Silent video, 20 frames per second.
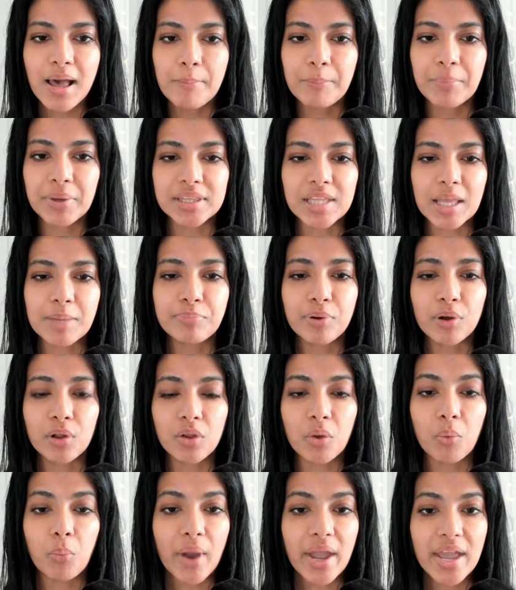but they
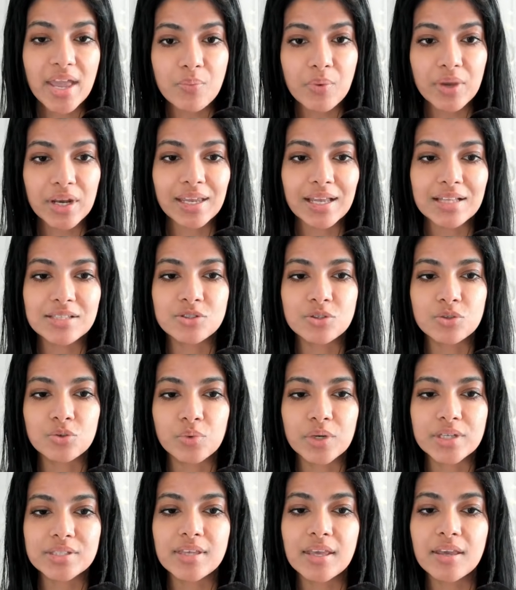pull away when it gets too
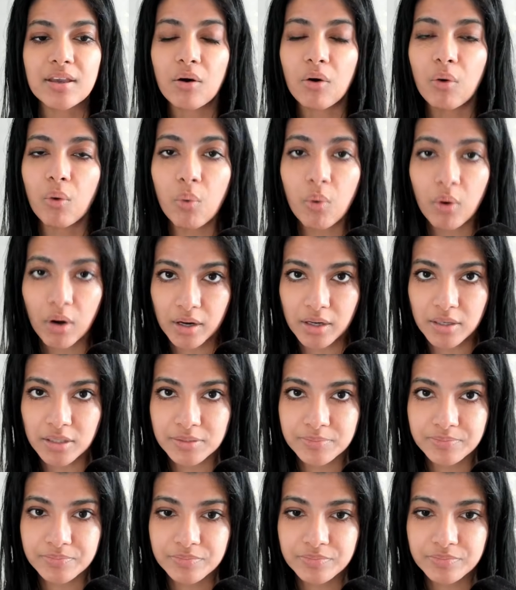risky, or